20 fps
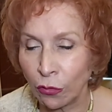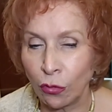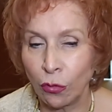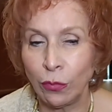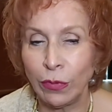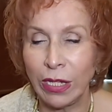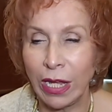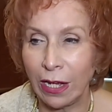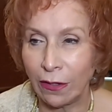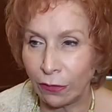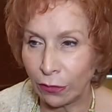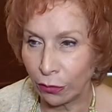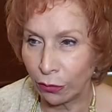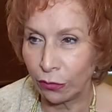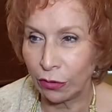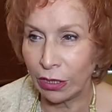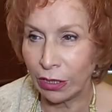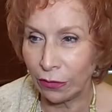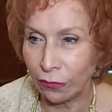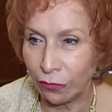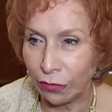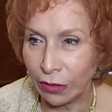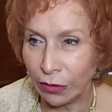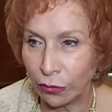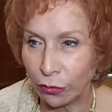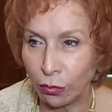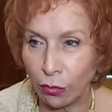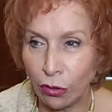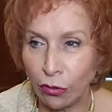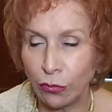So we have a great
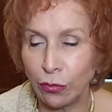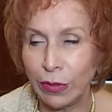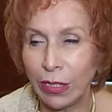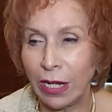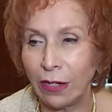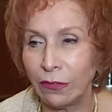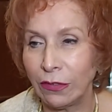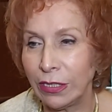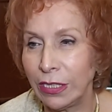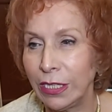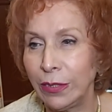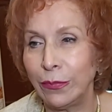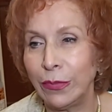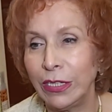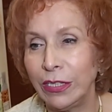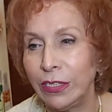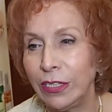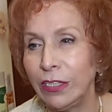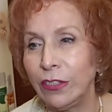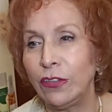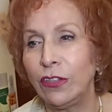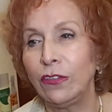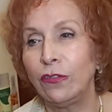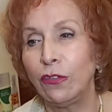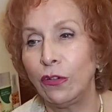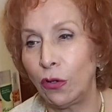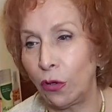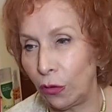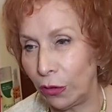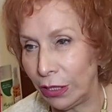face wash. We have a neem and tea
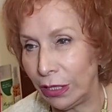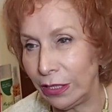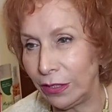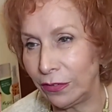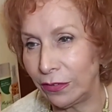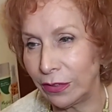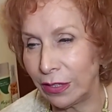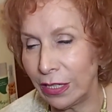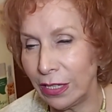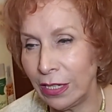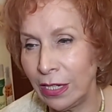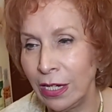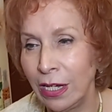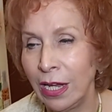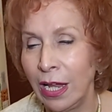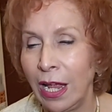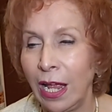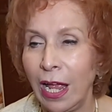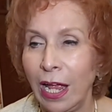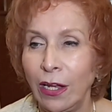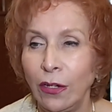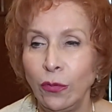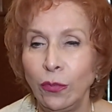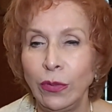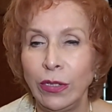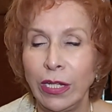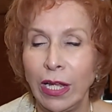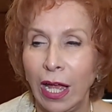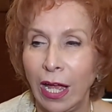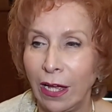tree for oily skin, and
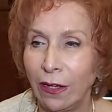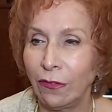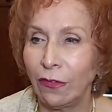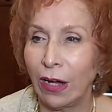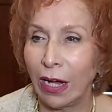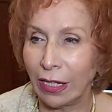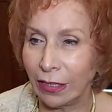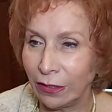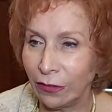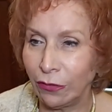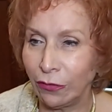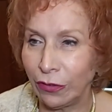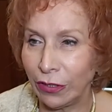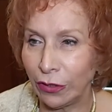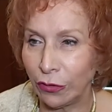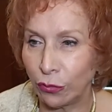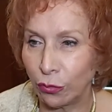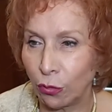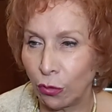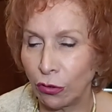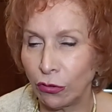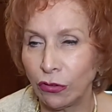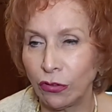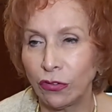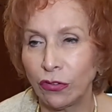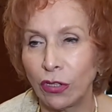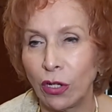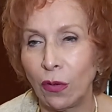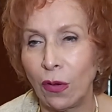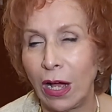we have other face washes.